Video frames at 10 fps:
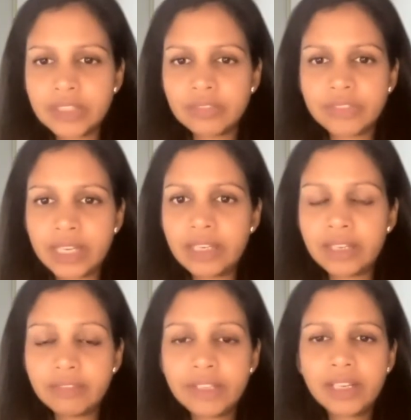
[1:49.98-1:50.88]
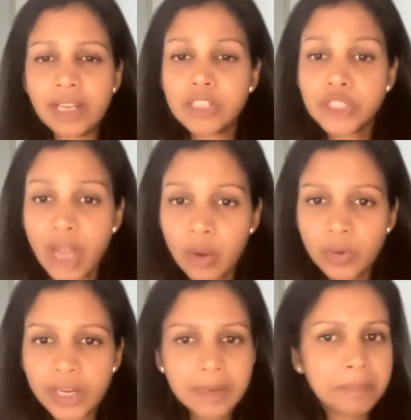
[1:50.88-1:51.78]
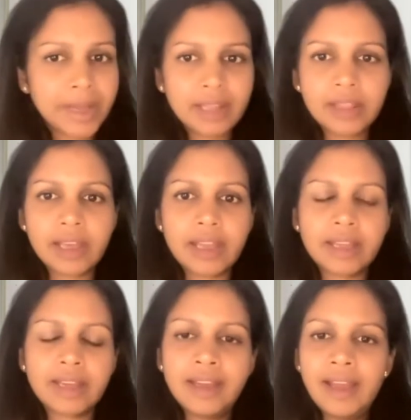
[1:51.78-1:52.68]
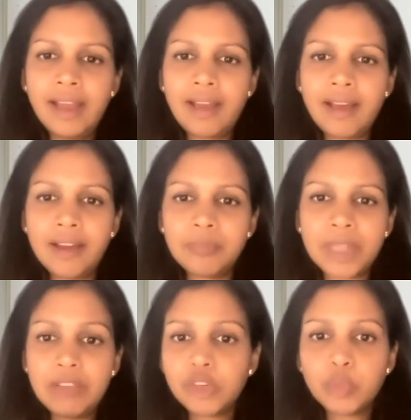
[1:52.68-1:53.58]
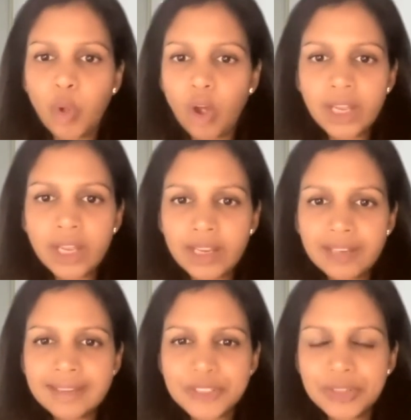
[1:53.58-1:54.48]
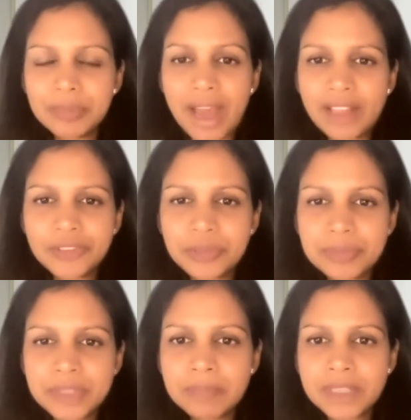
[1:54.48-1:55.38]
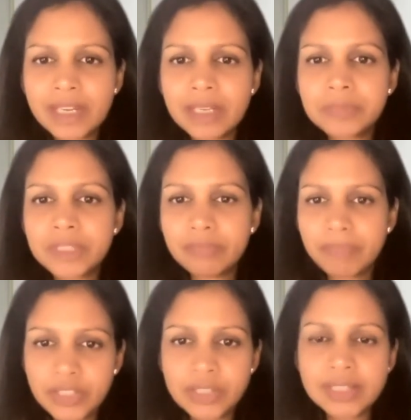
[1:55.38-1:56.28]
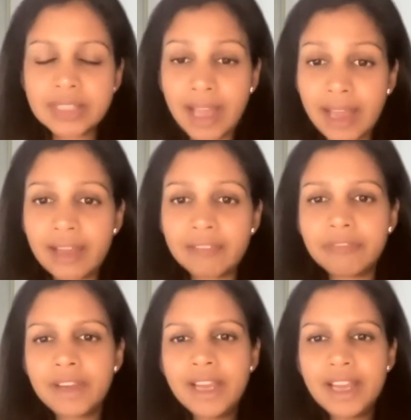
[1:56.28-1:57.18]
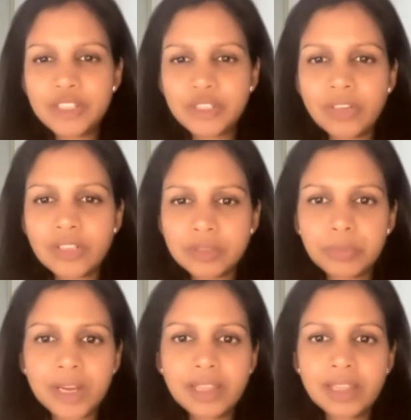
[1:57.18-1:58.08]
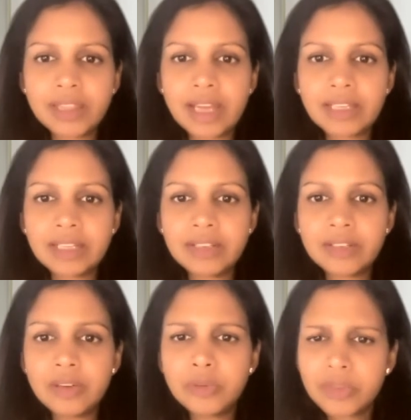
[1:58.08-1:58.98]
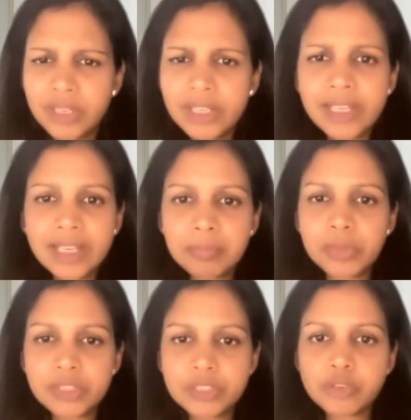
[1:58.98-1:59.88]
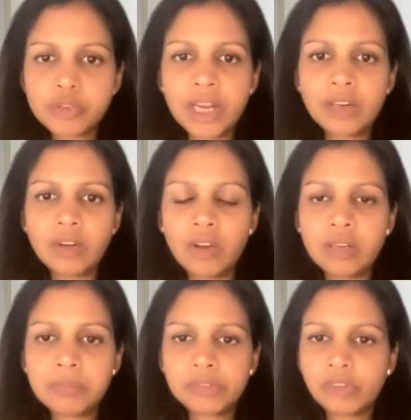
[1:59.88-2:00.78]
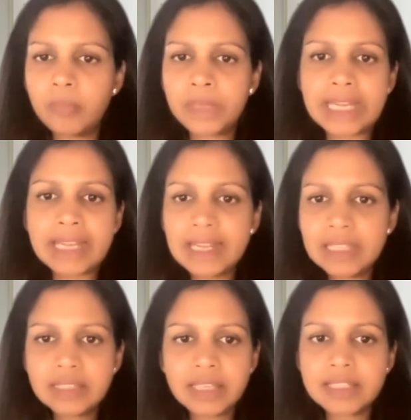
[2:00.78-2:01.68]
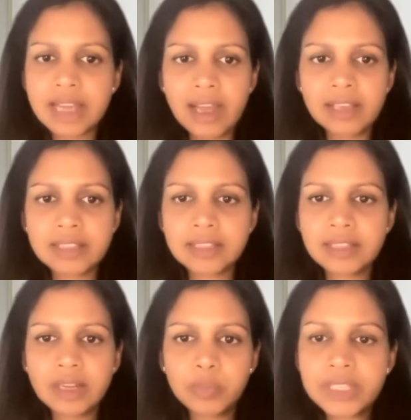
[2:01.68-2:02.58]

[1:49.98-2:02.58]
of daily living, like showering, bathing, um, even walking to the bathroom sometimes. If patients have shortness of breath, that can really put a strain on performing easy tasks that we